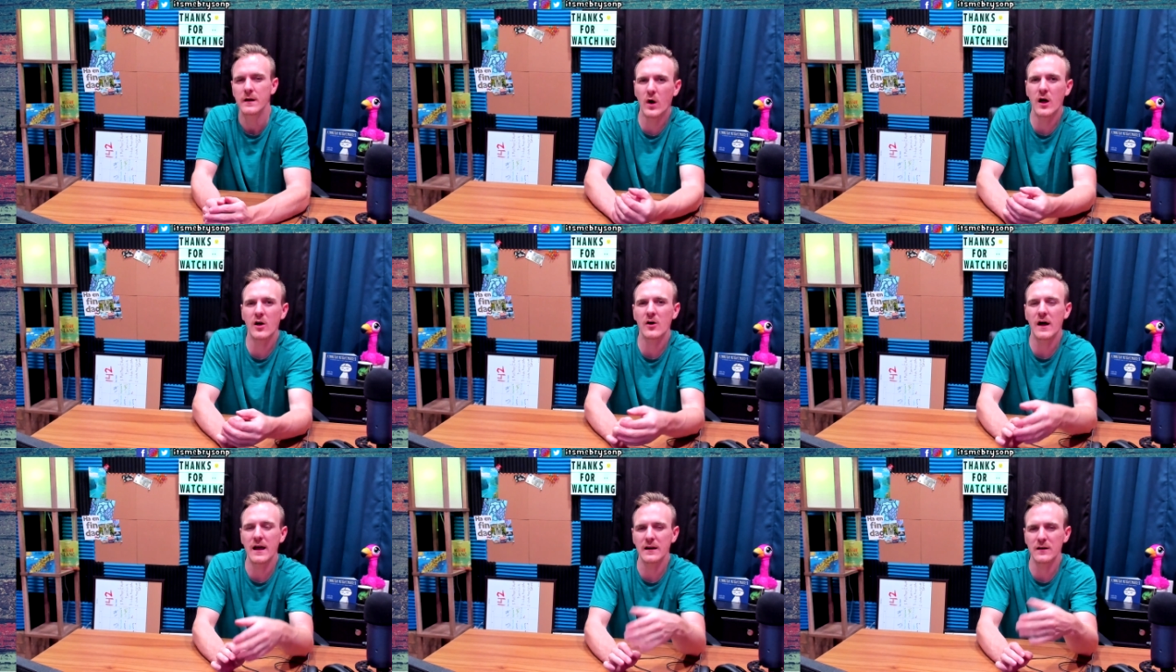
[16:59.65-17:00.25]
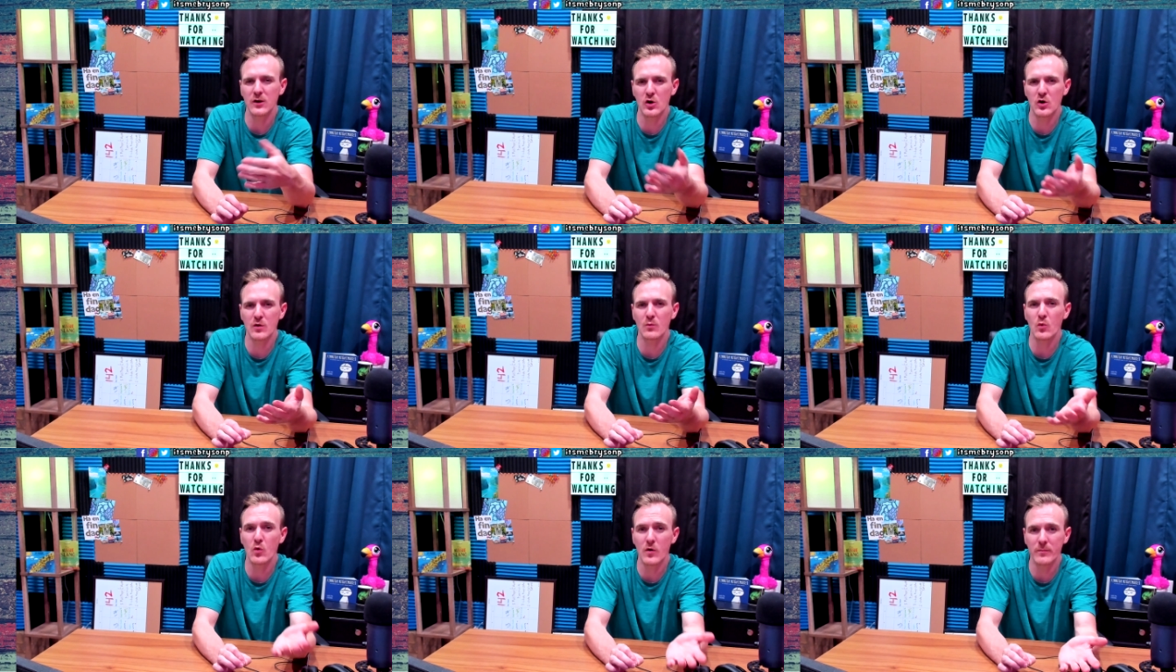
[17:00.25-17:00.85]
While I learn
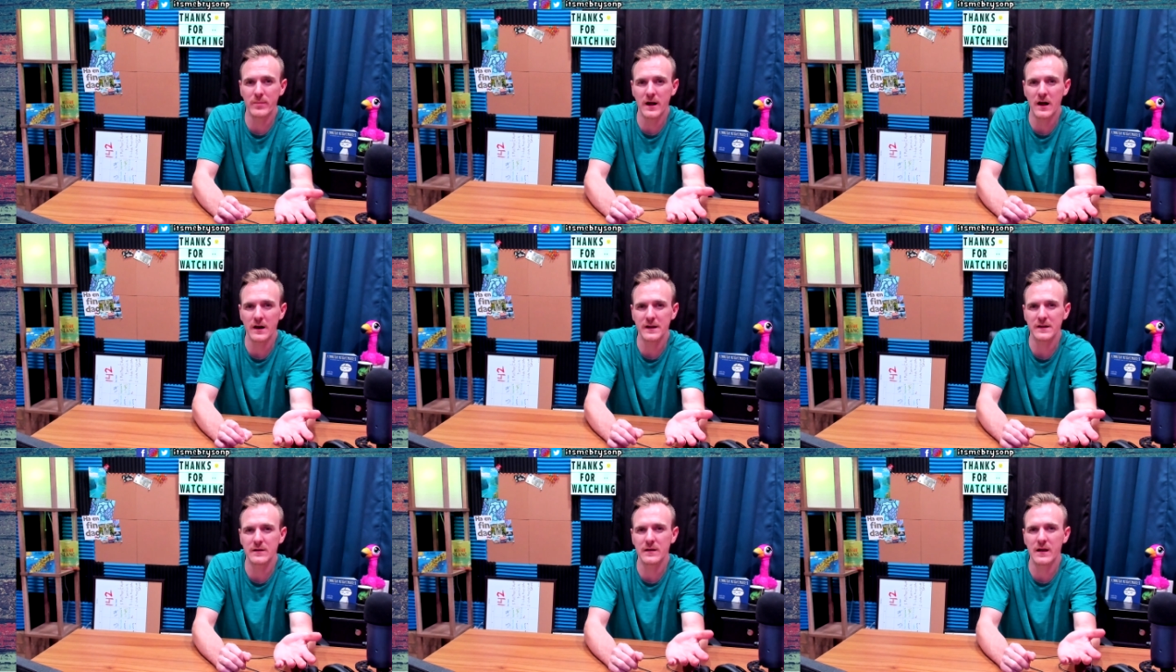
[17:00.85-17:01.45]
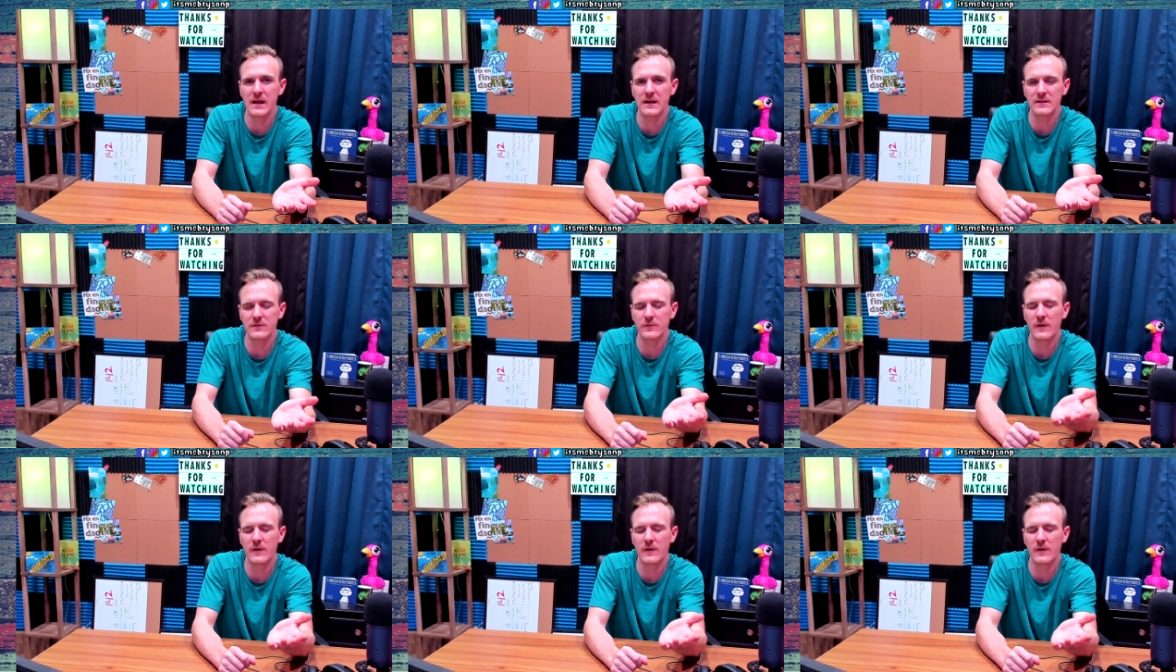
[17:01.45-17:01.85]
more about it and